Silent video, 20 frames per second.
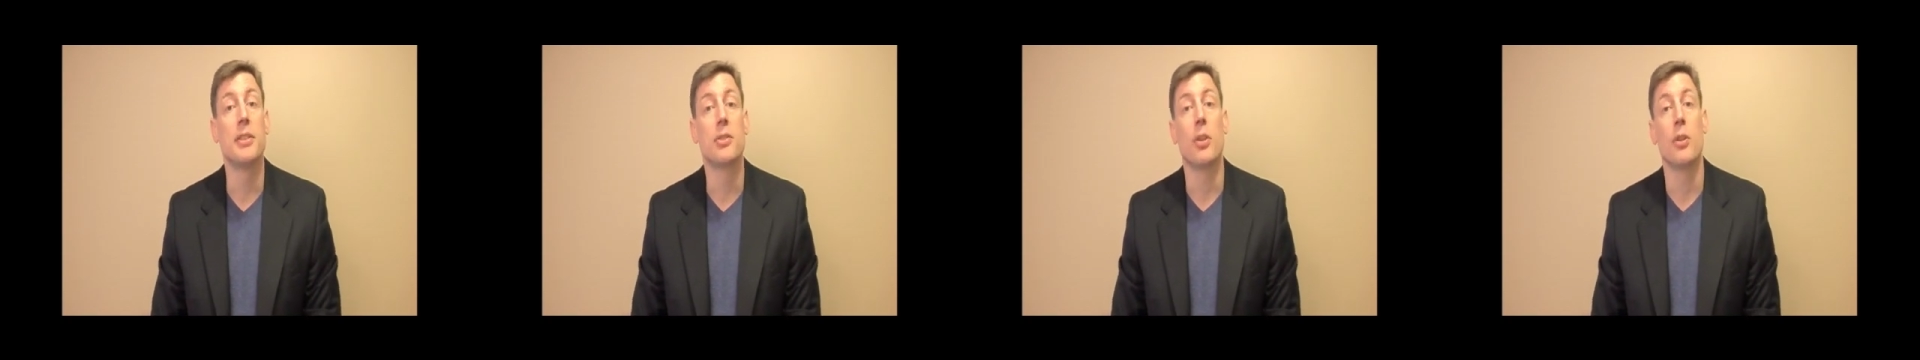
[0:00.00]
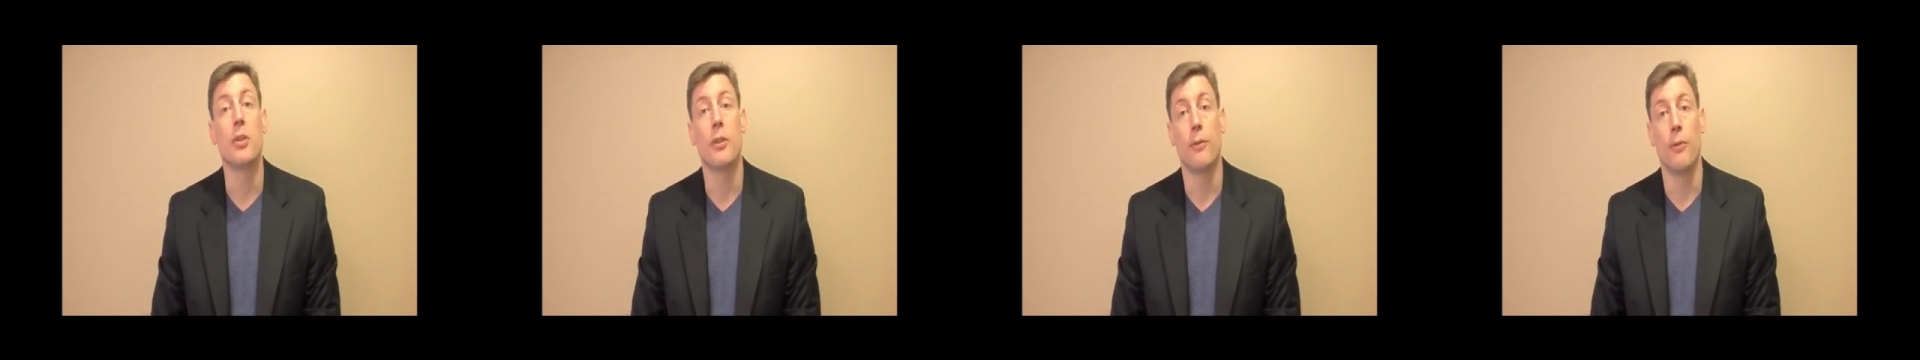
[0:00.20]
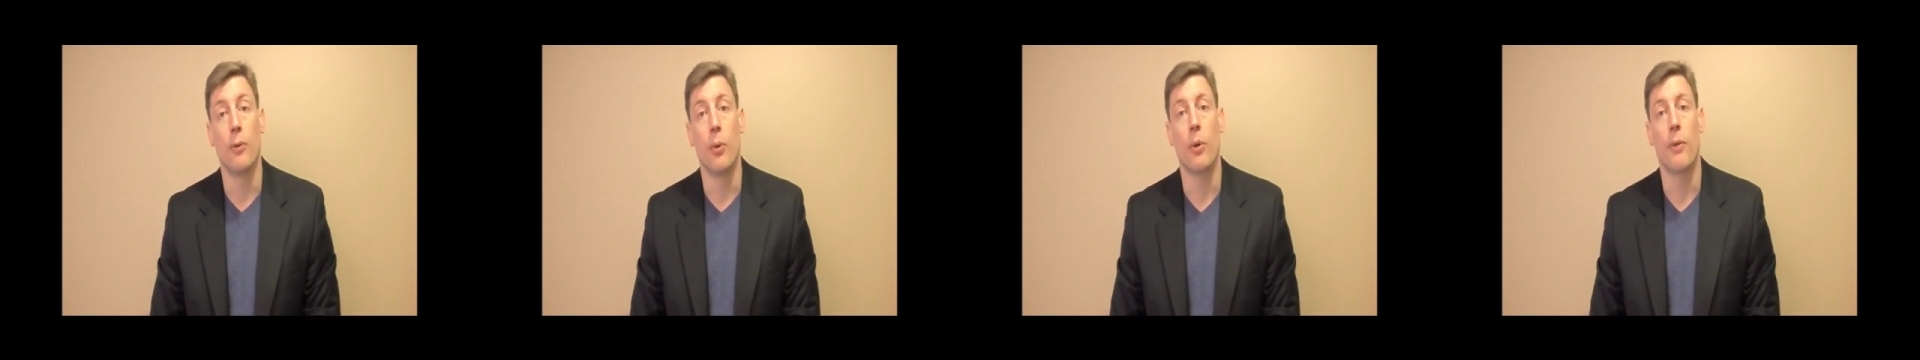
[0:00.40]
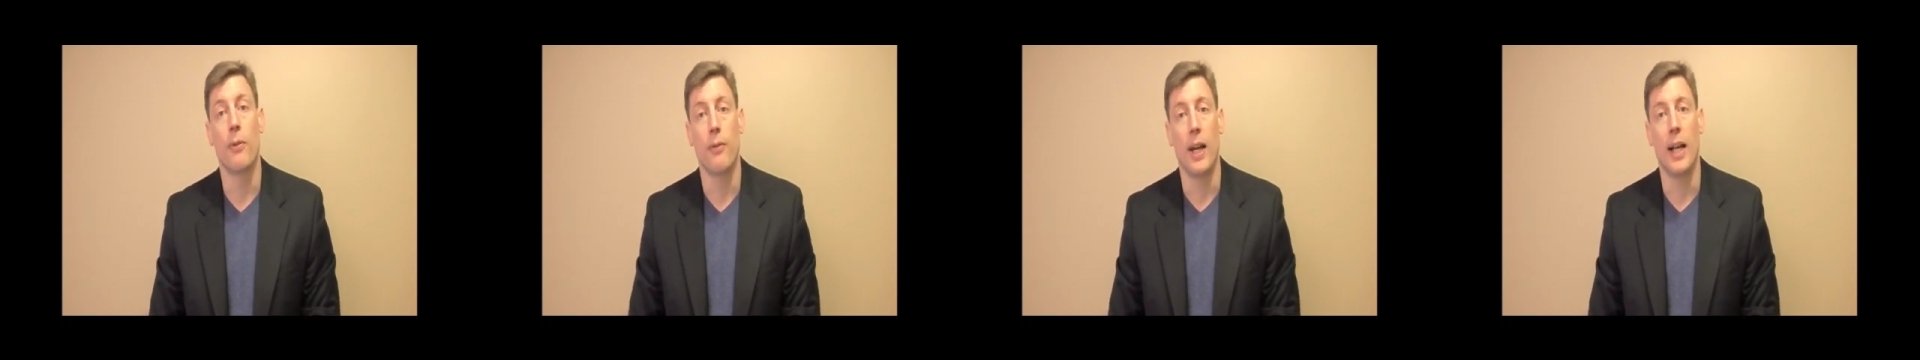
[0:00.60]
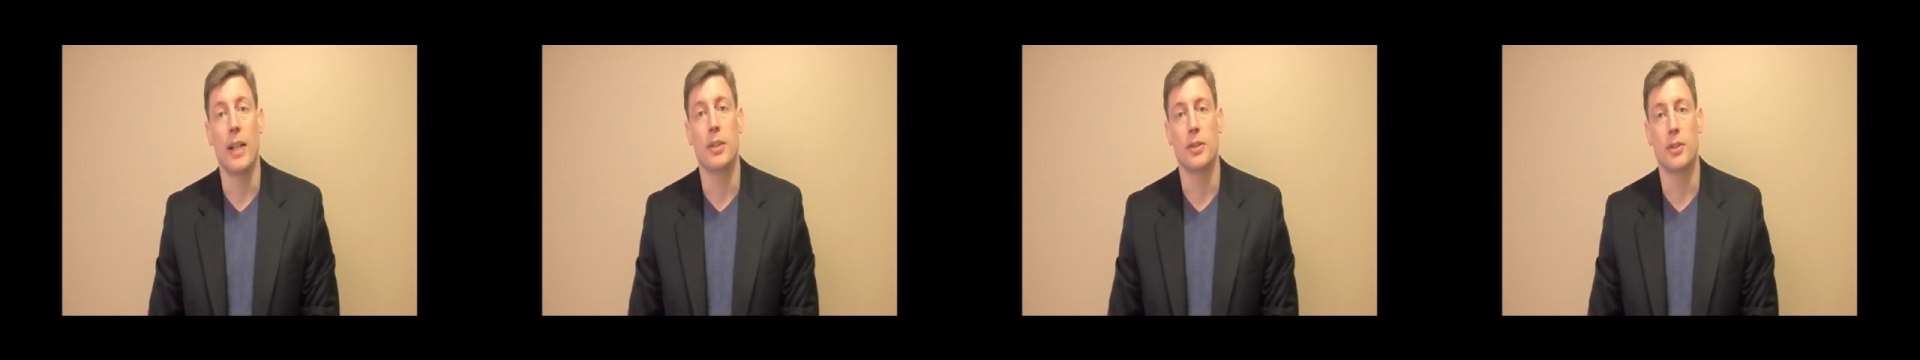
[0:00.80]
based on the
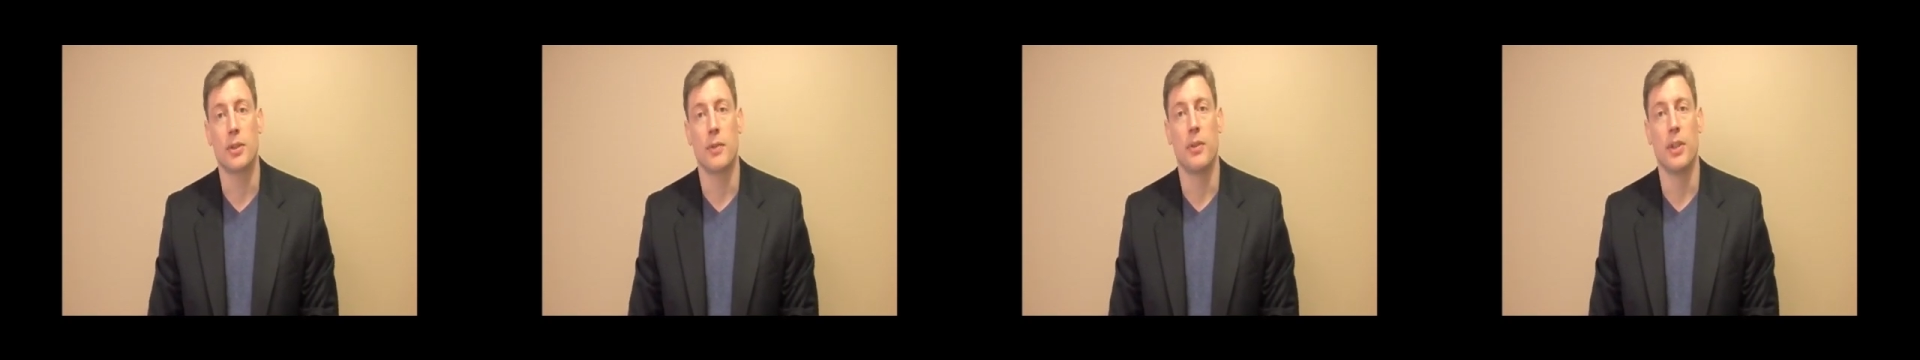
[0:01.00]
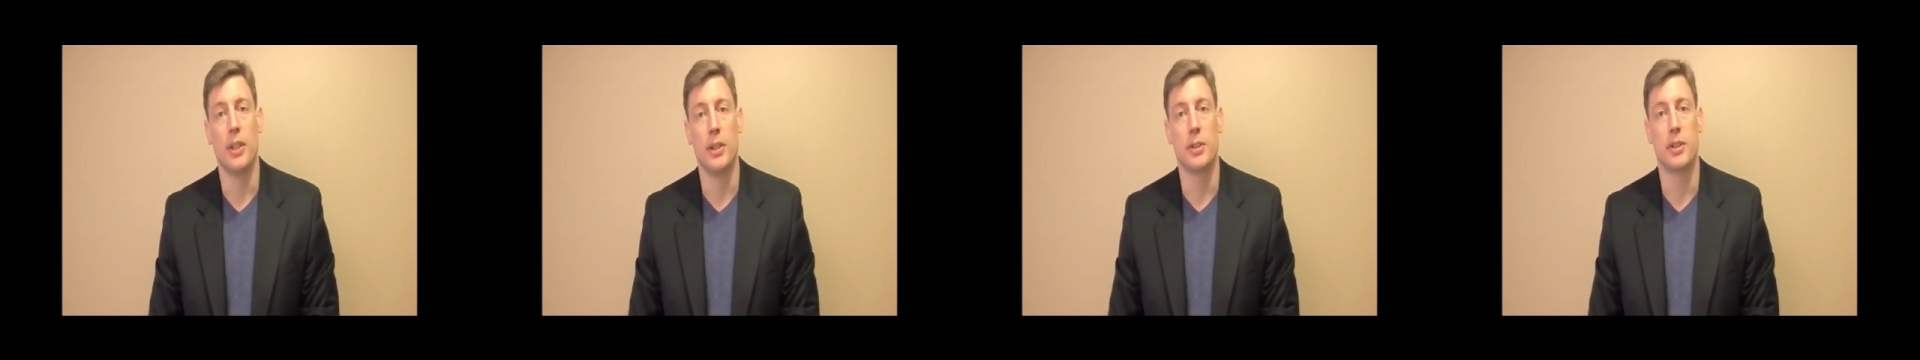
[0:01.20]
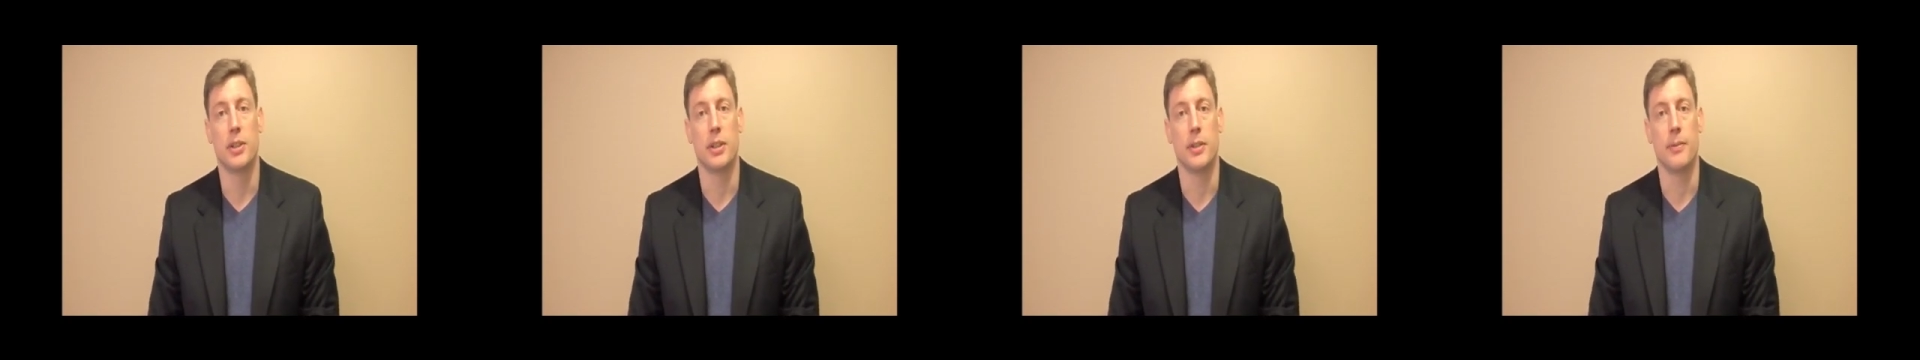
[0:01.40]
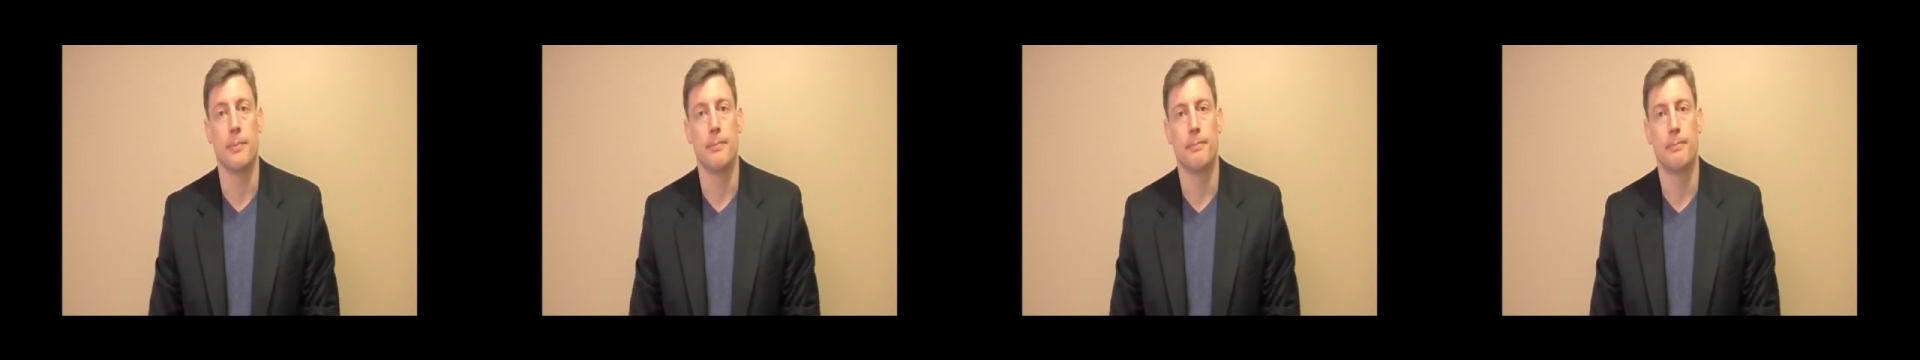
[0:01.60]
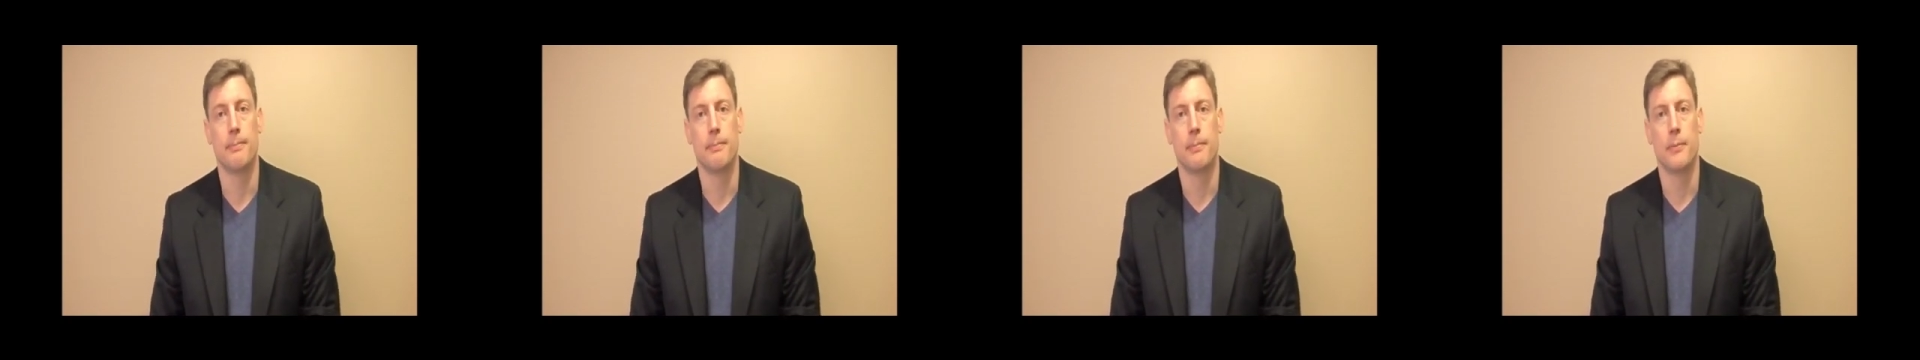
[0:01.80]
four factors of
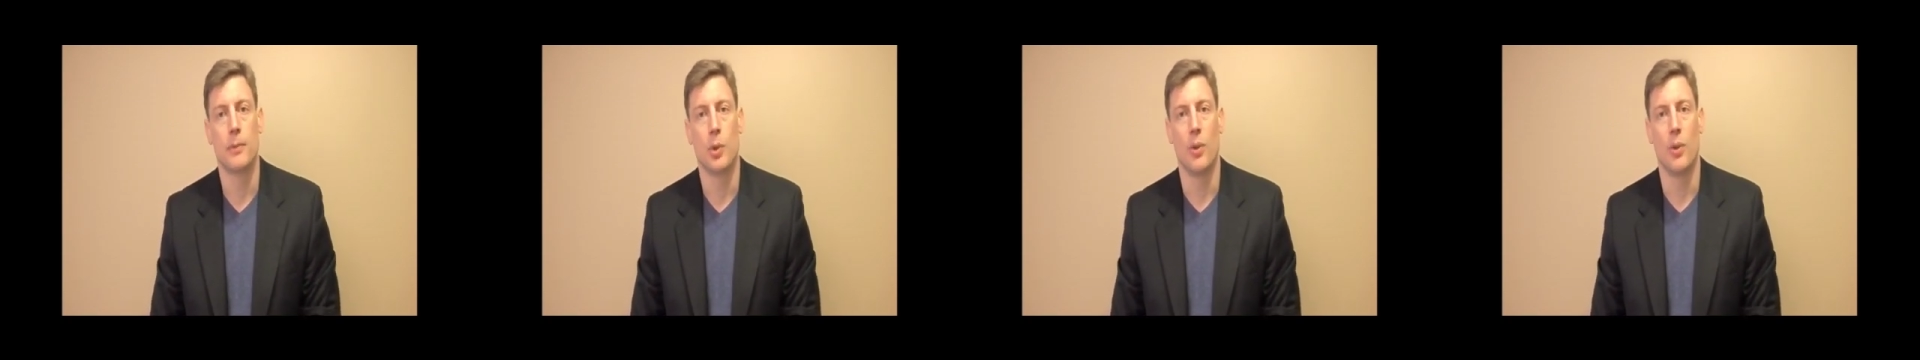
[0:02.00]
leadership.